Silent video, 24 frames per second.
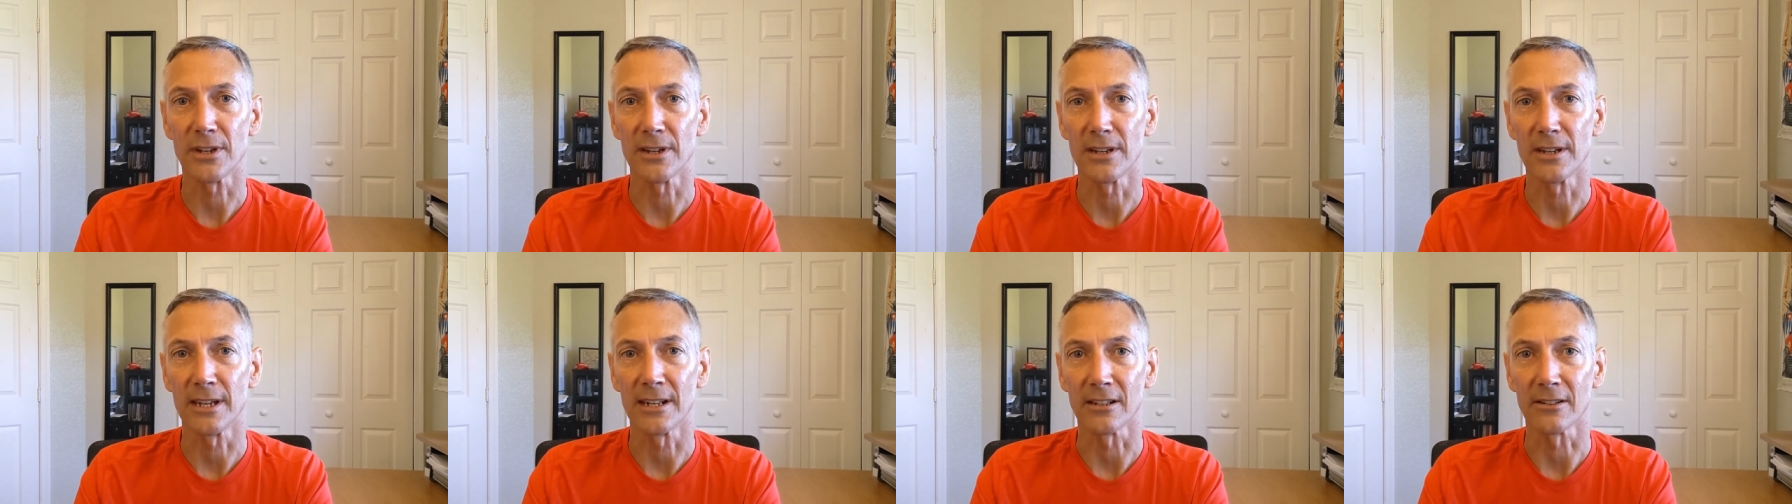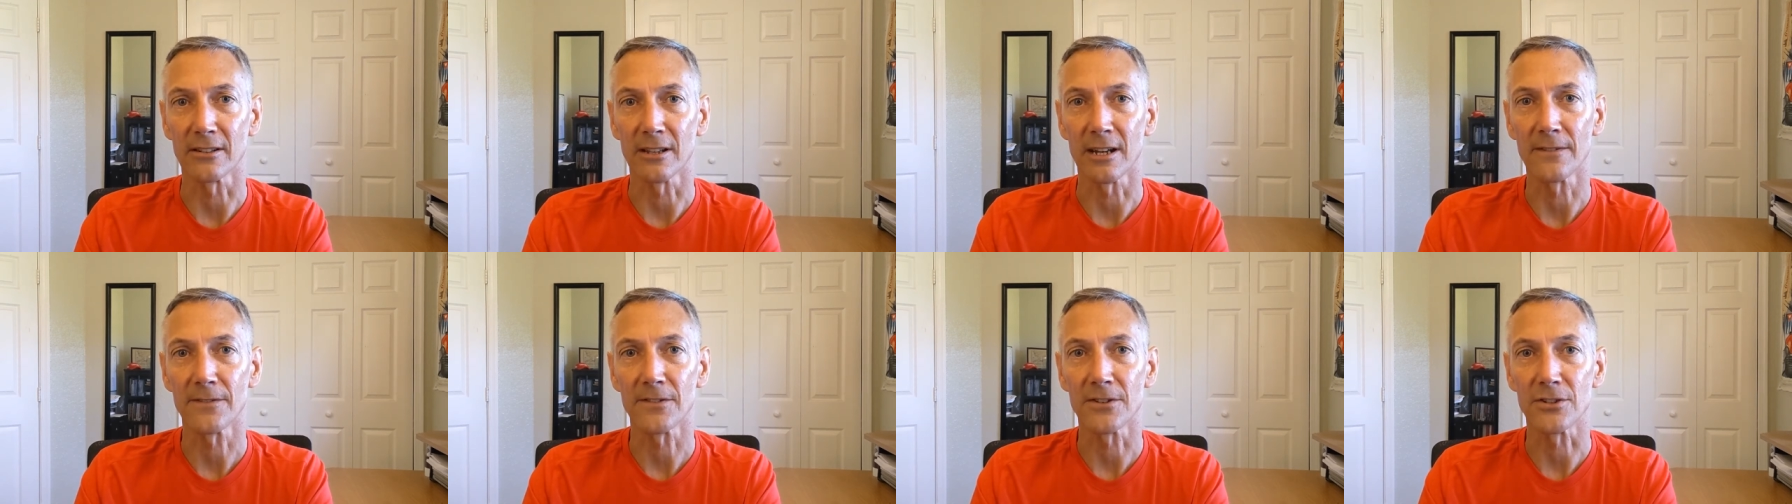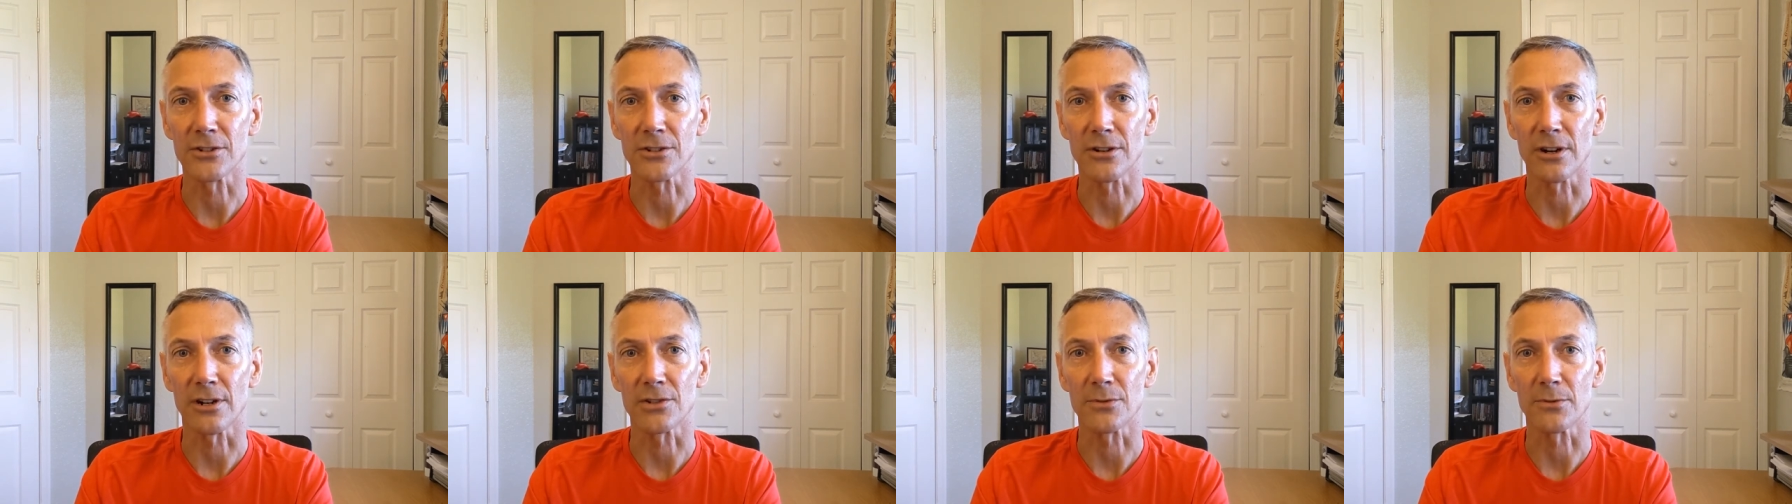in a life
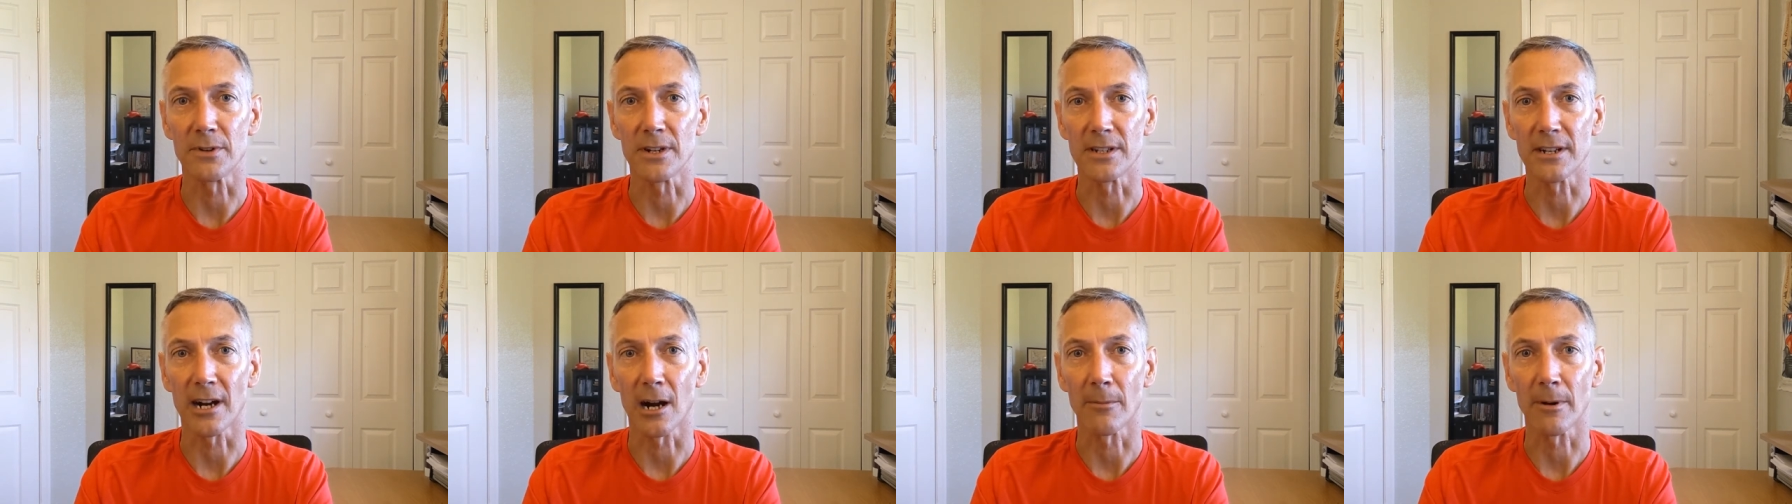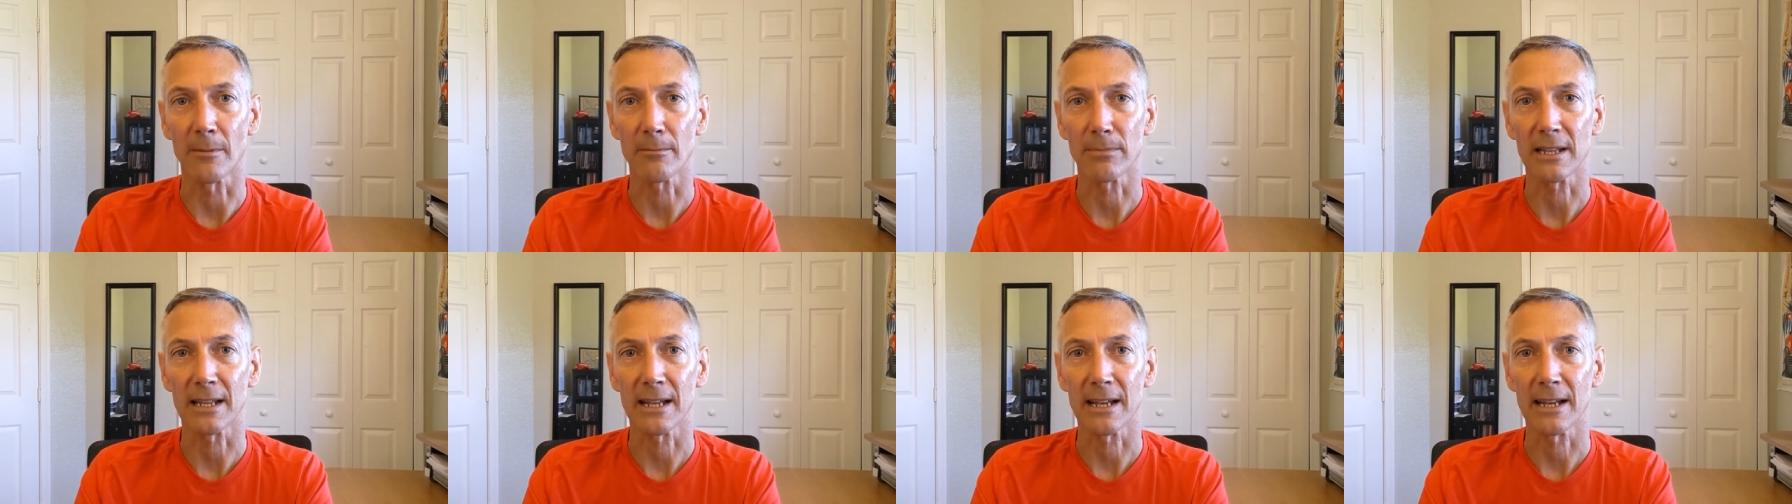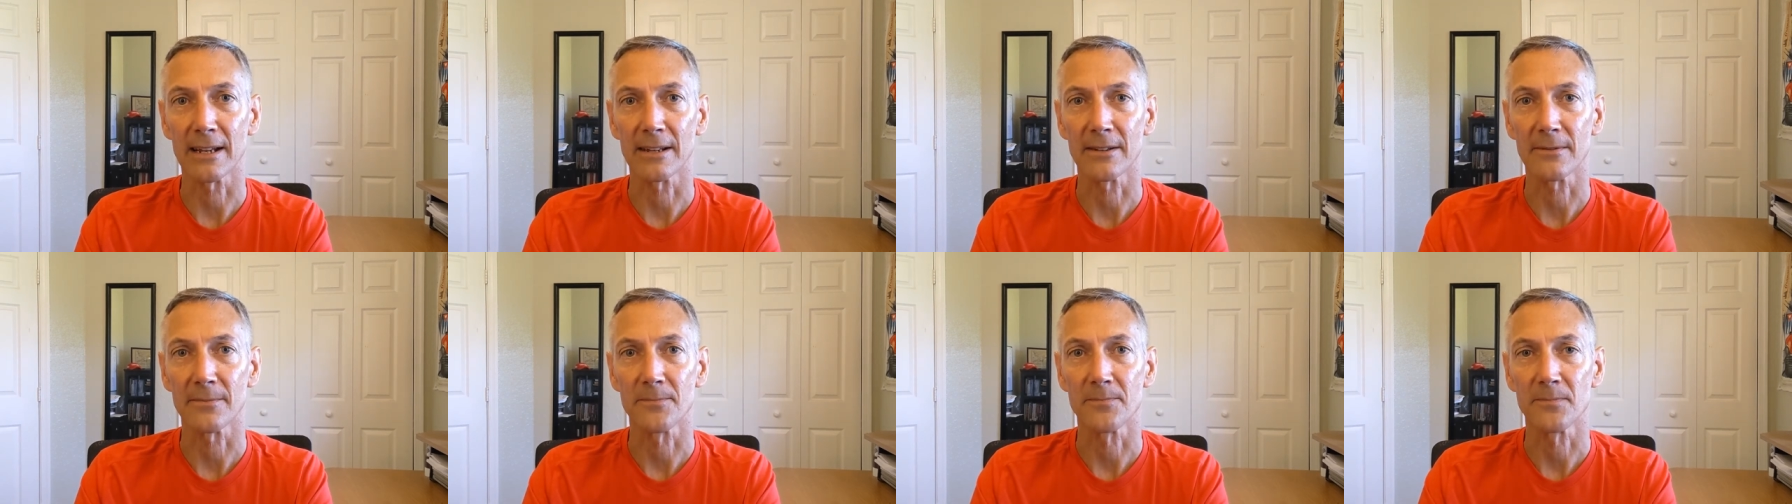insurance retirement
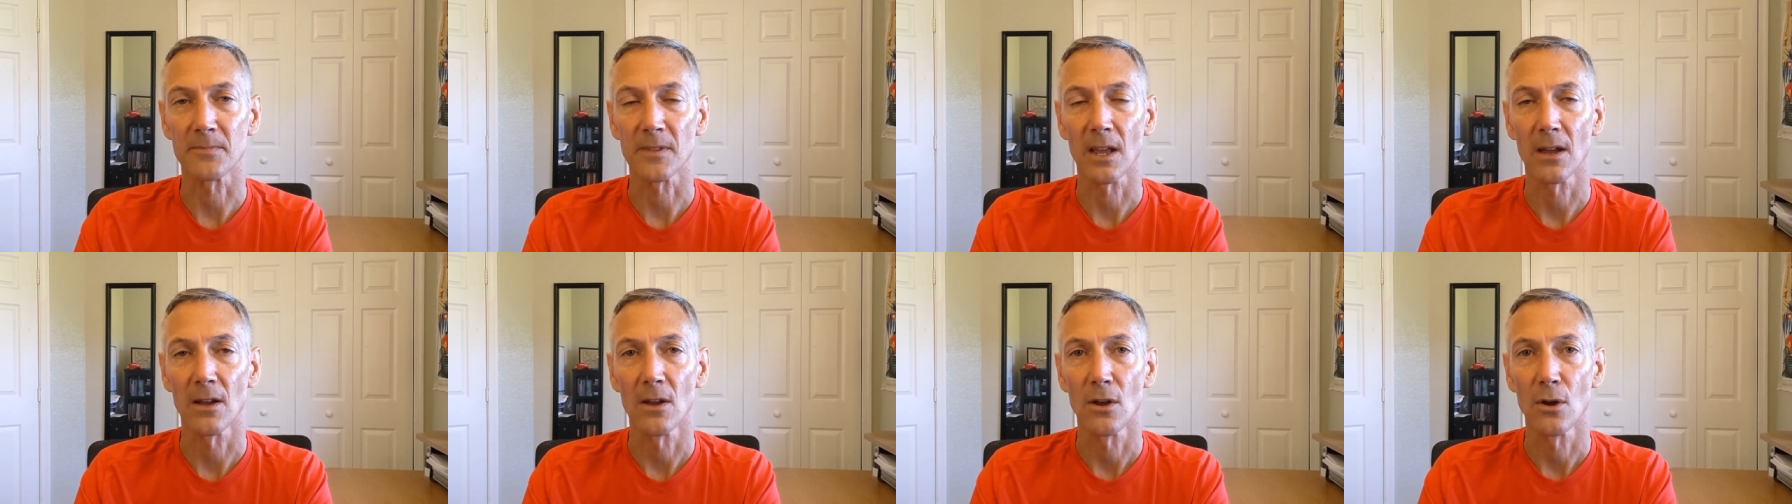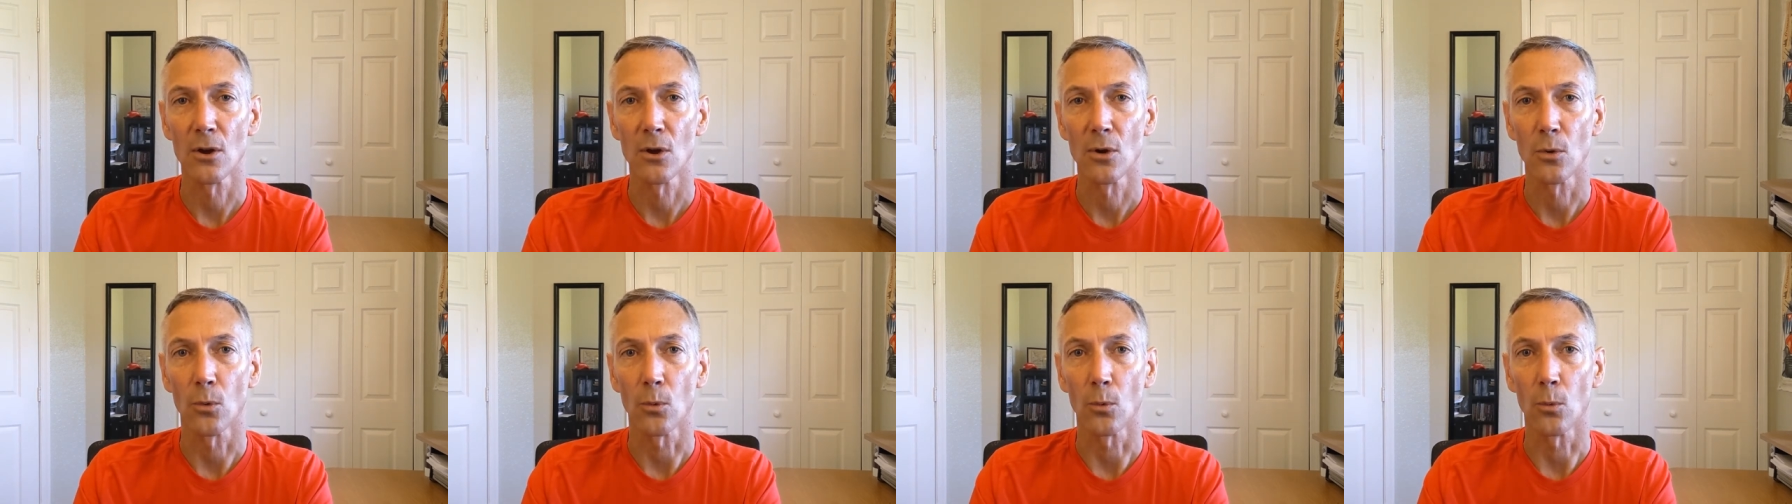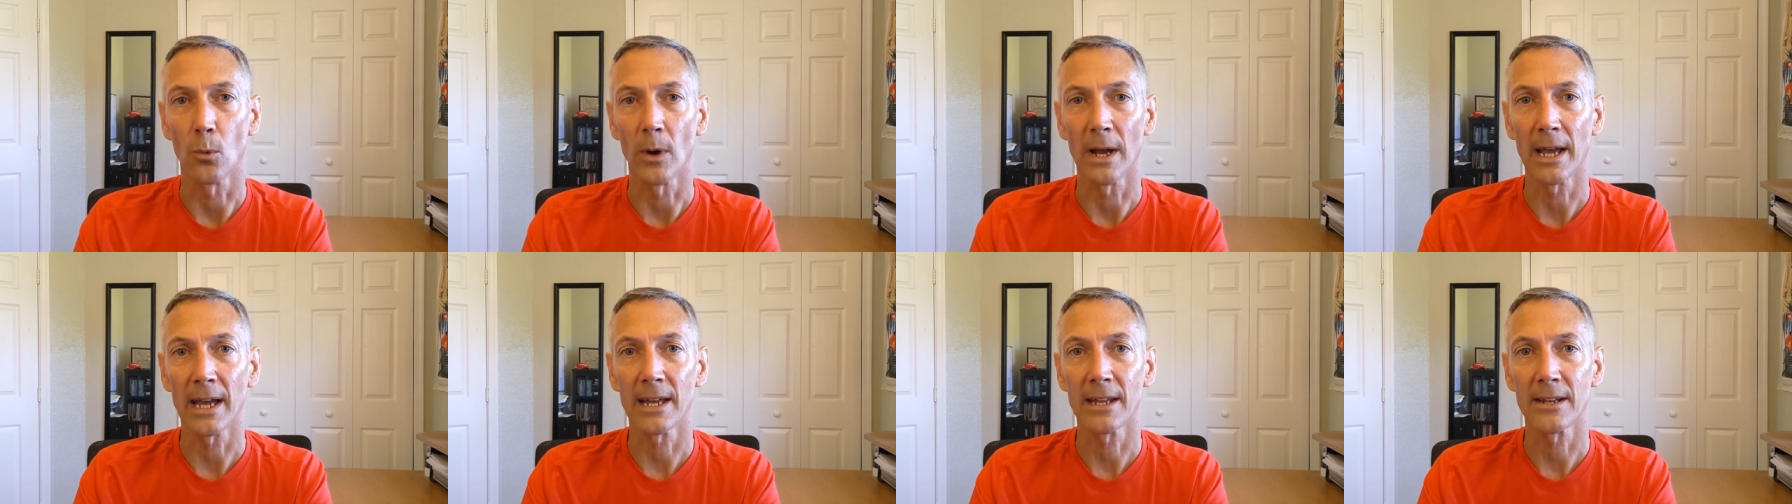plan
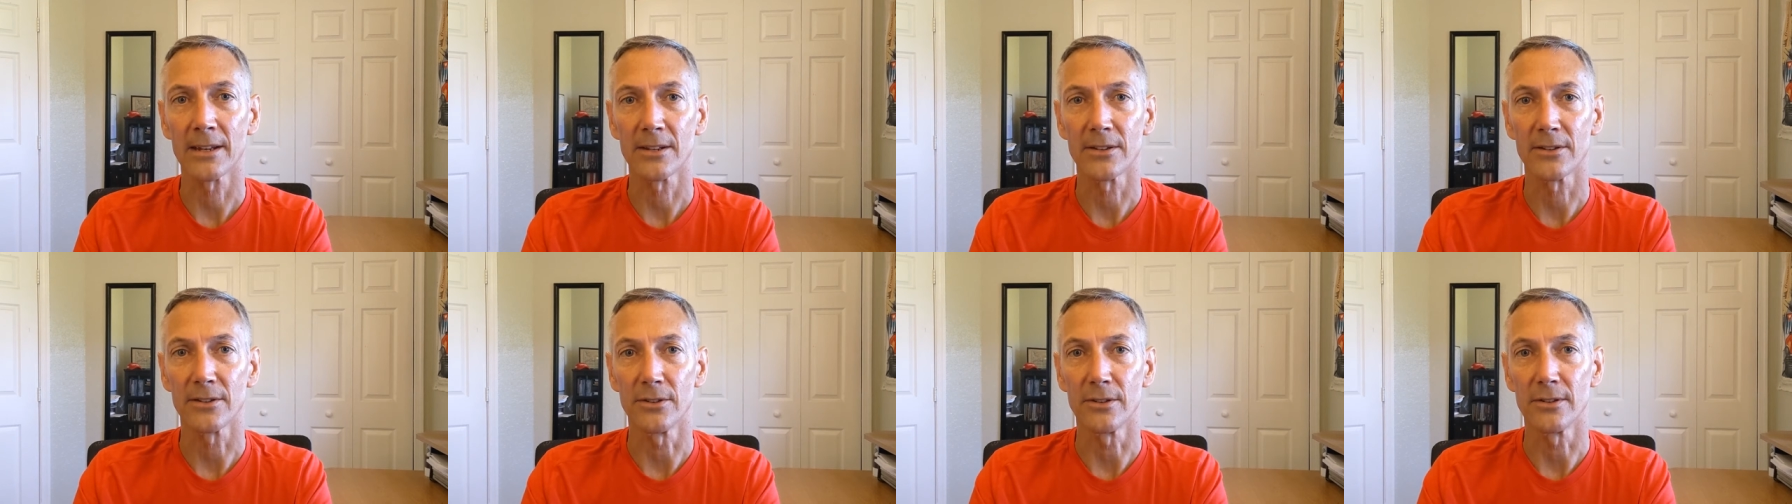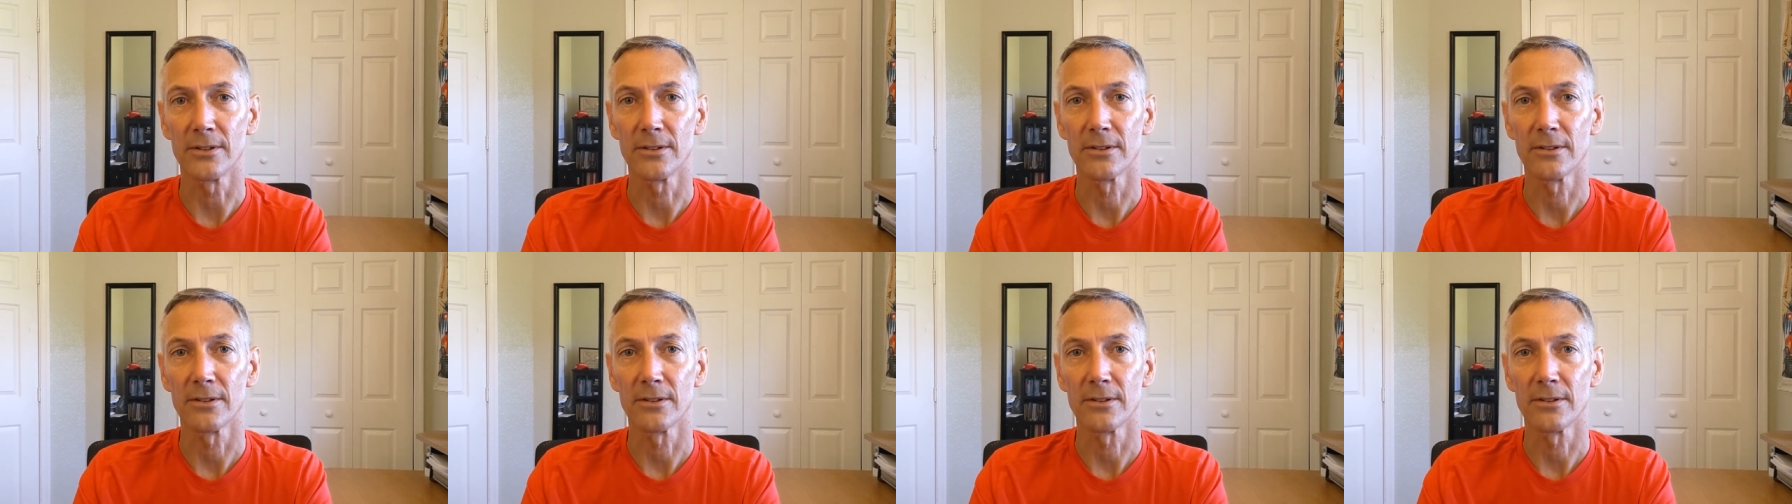when